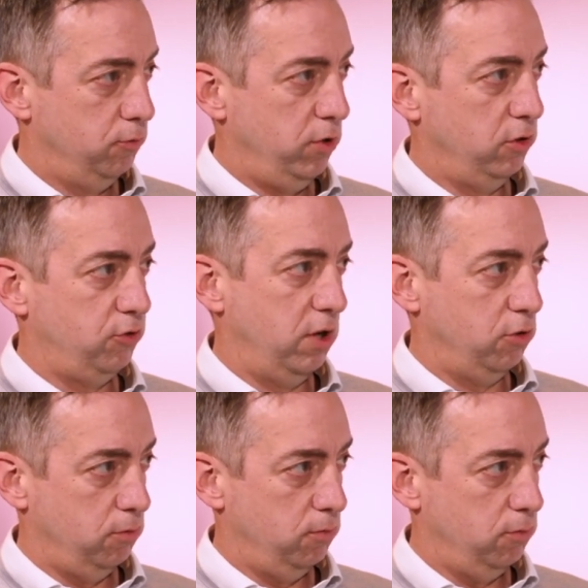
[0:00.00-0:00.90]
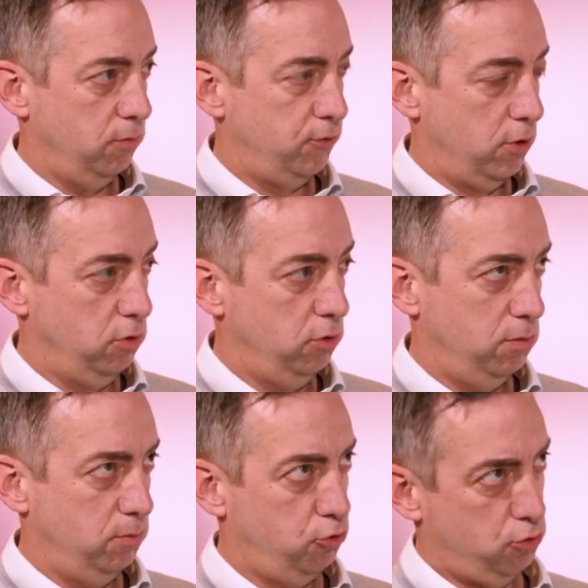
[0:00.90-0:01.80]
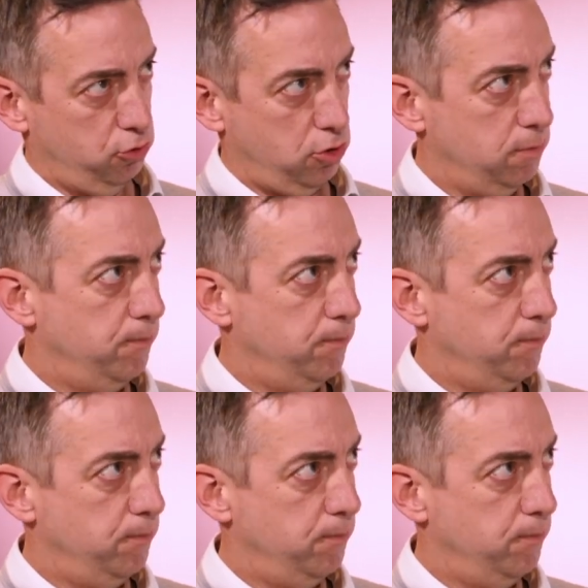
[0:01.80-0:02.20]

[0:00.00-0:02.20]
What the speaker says: real estate fund structure.